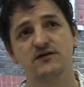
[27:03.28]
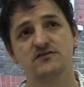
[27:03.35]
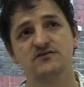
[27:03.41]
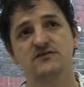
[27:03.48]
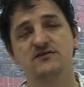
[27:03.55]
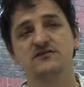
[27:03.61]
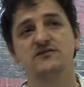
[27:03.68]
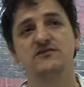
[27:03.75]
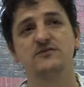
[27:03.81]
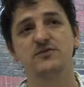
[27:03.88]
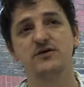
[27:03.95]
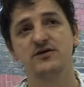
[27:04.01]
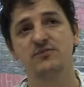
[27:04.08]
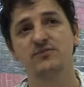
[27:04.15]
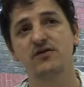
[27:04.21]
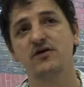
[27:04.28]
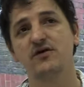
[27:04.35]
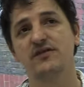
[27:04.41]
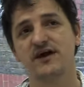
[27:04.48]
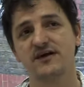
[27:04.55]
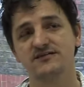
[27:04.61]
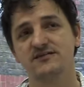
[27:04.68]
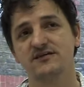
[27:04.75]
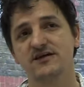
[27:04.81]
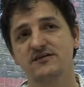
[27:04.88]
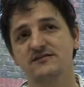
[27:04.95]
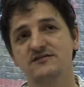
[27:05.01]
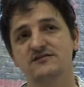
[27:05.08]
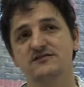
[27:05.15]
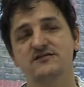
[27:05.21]
countries, and you plot that
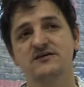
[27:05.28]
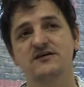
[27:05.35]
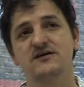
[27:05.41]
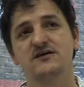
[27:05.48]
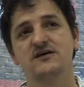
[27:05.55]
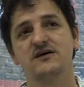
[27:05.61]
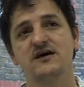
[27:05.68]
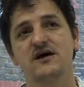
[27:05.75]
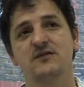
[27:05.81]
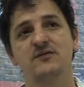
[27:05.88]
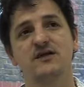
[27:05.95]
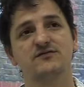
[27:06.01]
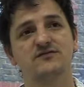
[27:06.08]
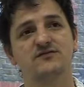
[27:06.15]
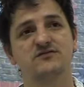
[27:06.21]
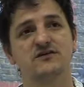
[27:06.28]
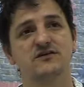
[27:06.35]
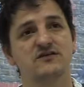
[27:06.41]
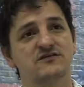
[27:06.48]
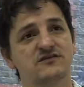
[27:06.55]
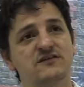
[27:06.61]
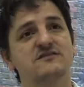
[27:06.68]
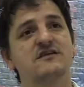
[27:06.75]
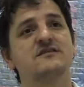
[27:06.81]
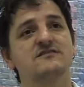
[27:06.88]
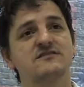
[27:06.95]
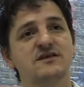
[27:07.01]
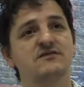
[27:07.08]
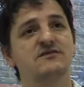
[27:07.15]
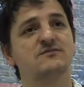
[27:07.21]
against levels of drug use, there does
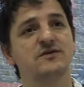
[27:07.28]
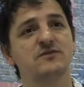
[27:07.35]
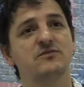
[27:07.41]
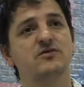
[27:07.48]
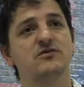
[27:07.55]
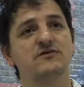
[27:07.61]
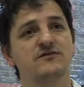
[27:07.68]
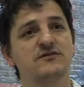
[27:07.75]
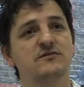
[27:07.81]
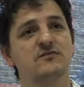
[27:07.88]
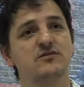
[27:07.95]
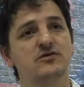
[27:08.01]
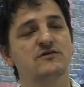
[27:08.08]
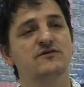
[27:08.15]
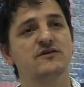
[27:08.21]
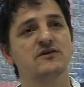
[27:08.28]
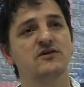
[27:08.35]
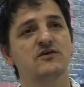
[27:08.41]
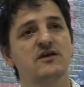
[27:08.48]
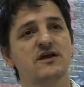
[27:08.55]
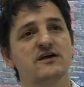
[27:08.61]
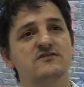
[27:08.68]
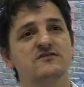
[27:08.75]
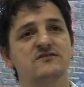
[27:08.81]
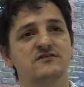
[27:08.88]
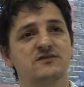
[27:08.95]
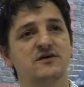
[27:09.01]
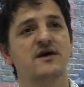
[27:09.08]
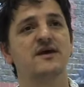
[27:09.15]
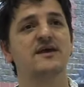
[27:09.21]
seem to be more of a correlation.
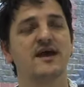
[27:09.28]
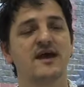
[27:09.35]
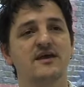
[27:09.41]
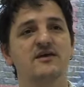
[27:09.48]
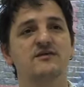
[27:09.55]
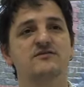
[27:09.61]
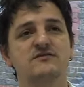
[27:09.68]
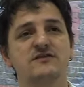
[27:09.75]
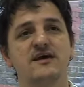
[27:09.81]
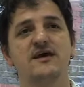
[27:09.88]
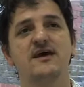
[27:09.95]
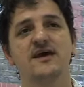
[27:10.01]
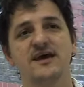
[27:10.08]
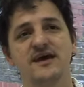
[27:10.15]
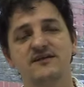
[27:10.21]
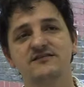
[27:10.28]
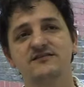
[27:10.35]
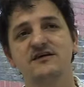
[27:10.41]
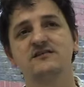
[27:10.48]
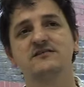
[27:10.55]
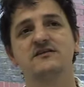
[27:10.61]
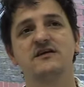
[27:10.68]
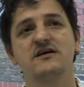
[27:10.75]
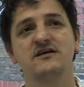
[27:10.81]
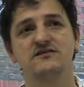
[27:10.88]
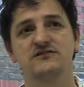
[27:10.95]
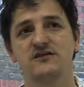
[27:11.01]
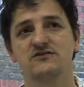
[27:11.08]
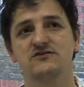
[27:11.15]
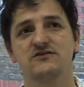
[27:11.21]
So again, I would say it's the underlying
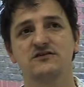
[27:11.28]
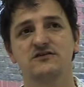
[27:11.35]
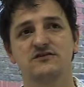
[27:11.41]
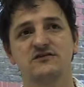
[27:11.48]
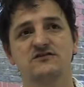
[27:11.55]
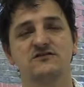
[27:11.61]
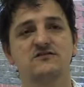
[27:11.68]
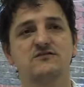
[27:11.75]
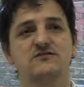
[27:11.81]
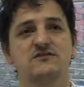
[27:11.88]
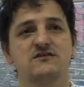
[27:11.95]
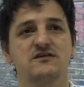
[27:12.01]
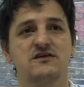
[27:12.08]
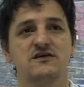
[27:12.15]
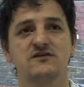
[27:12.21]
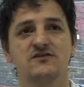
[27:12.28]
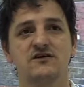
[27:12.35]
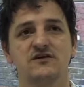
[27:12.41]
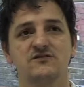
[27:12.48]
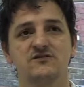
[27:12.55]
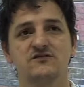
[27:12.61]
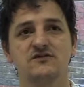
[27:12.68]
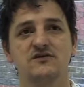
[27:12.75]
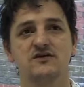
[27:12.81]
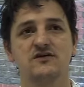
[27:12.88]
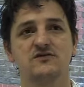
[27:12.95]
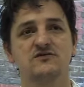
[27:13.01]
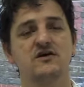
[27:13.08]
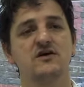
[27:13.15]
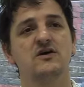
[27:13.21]
social conditions which are the key drivers of drug
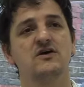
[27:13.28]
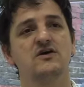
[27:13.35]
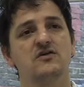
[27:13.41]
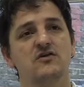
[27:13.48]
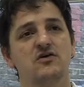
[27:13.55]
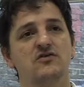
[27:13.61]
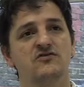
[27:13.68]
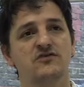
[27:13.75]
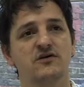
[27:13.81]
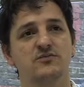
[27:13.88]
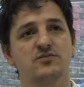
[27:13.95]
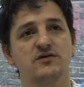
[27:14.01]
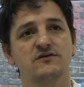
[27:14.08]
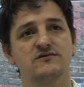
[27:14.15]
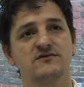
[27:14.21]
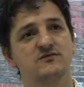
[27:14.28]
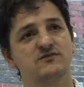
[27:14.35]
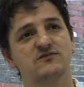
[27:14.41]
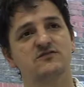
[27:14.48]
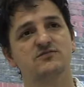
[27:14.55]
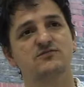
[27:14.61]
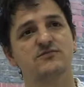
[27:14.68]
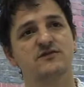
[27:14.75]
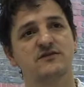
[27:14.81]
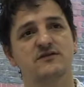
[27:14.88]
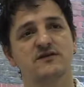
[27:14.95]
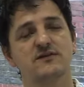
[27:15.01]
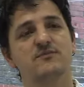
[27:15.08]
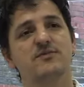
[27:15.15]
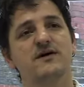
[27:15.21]
use, not drug policy, which is
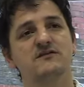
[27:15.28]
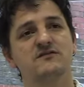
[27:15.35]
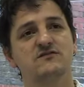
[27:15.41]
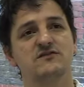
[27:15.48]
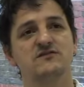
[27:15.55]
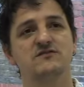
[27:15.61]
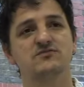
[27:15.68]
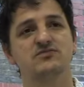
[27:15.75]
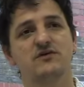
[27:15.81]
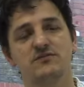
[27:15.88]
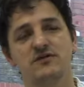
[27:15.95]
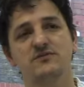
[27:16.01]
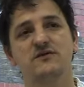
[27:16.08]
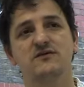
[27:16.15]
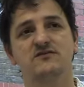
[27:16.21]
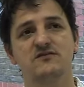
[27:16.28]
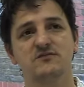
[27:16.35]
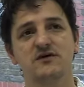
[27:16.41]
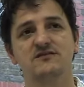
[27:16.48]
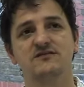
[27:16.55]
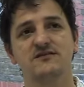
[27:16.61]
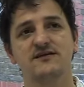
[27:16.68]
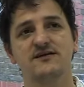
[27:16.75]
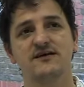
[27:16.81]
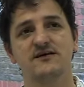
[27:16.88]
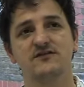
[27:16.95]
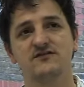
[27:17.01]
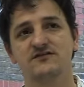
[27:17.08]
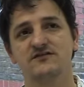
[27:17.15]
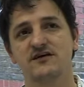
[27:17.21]
the impact of which has probably been dramatically
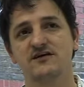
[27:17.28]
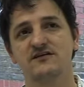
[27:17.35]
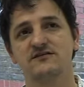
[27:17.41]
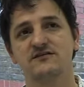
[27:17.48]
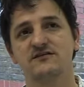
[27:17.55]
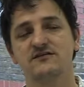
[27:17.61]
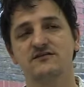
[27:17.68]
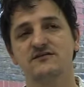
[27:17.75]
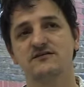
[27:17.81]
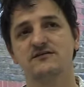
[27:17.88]
overstated.